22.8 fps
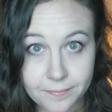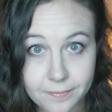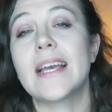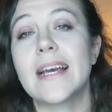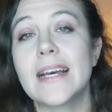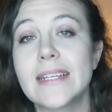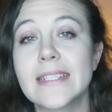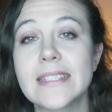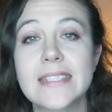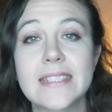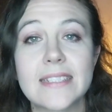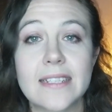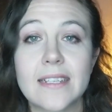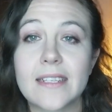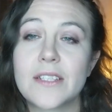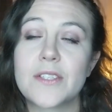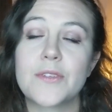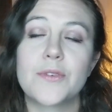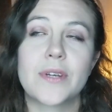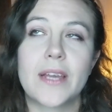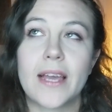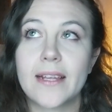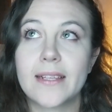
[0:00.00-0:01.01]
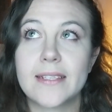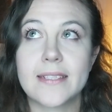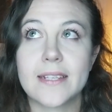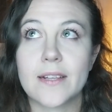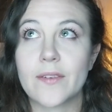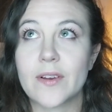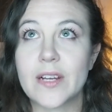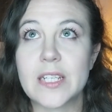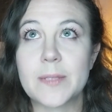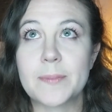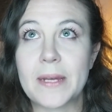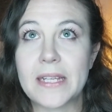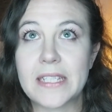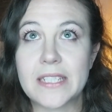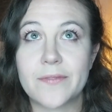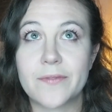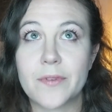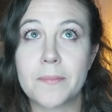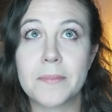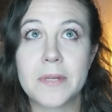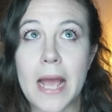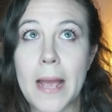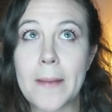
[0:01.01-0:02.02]
Yes, you'll get ciliary
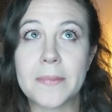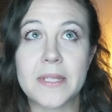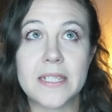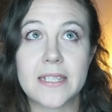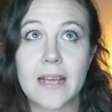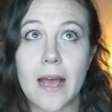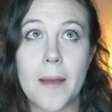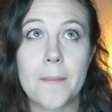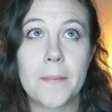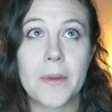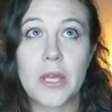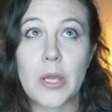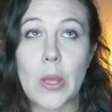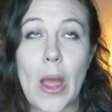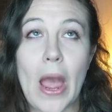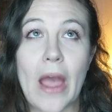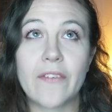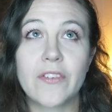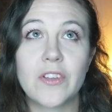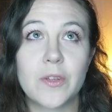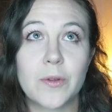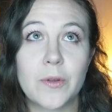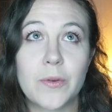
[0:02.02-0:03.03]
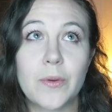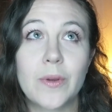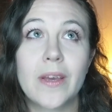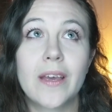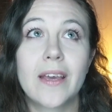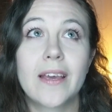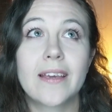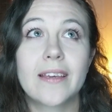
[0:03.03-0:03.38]
spasm from time to time, but you have to